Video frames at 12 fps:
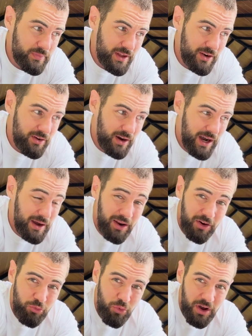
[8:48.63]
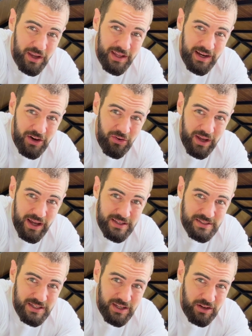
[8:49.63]
look, I love working out,
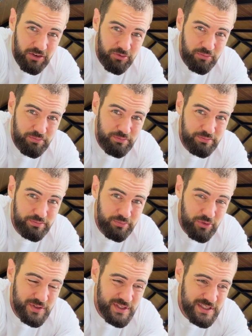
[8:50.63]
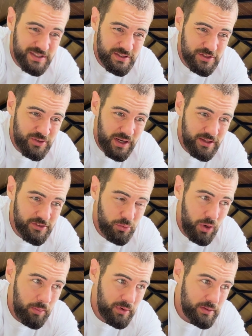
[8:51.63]
guys. I love resistance training. So
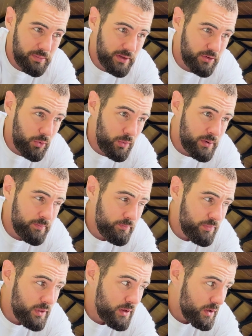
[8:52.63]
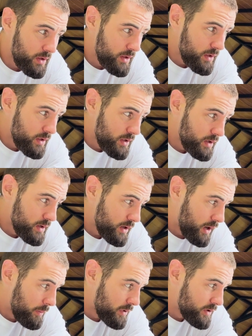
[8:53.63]
what I'm going to be doing.
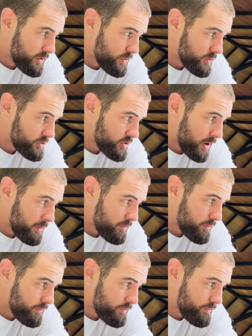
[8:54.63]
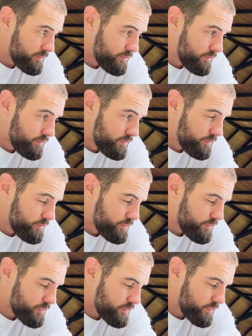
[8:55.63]
I'm going to do some
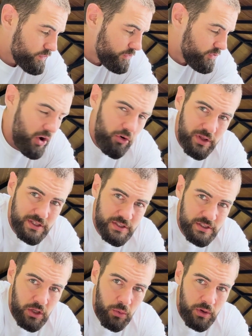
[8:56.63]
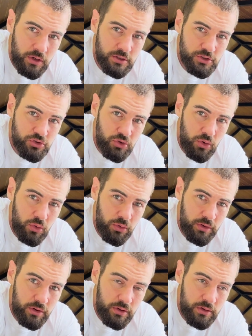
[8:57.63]
very slow and
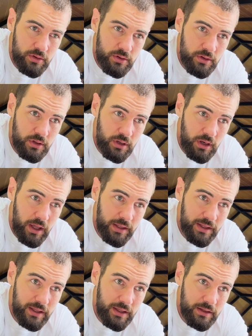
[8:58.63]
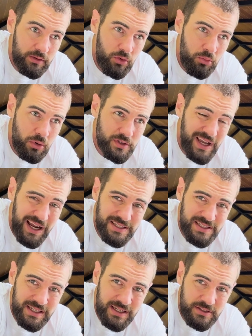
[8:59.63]
controlled, like almost
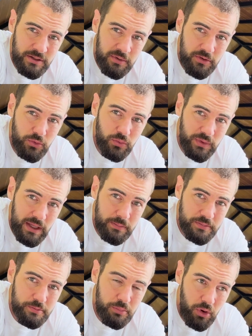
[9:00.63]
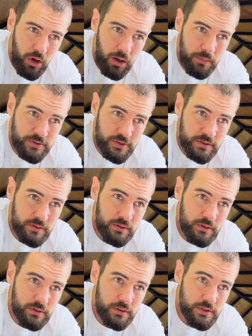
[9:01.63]
calisthenics. I'm going to do dips, pull-ups,
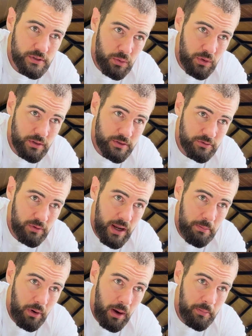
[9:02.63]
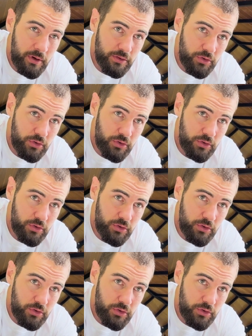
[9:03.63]
squats, right? But I'm going to